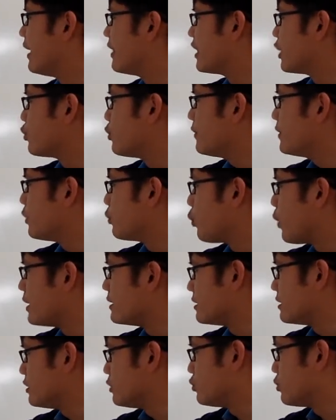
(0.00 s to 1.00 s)
Derivative 1
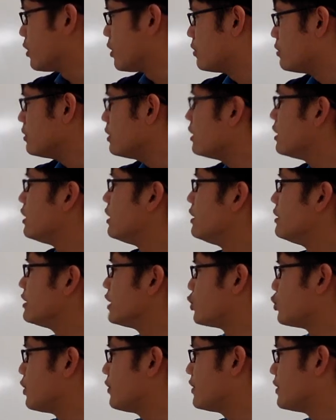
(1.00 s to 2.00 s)
is 0.
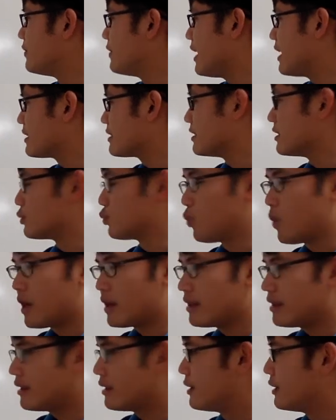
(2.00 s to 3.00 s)
Derivative x is
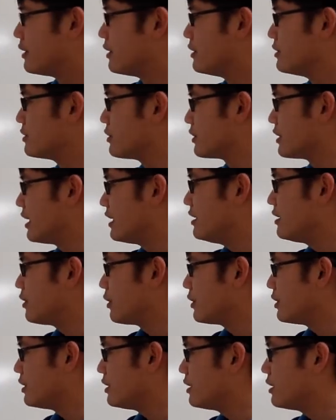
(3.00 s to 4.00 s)
1. So
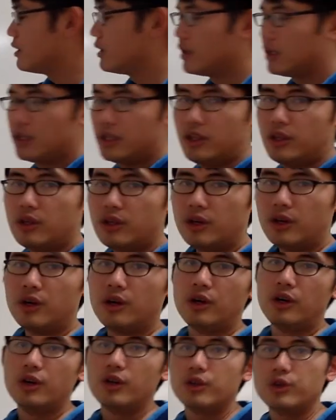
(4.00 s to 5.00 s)
technically,
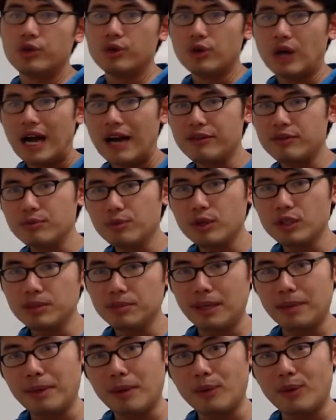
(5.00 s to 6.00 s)
you have to
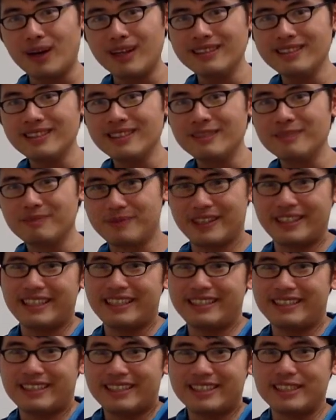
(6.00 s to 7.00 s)
multiply by 1, but
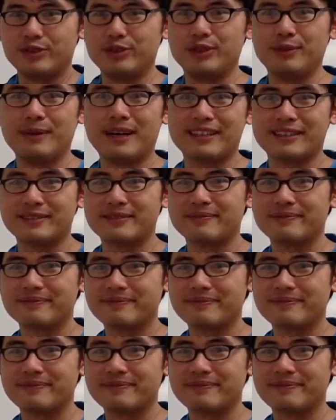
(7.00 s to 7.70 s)
then it doesn't really matter.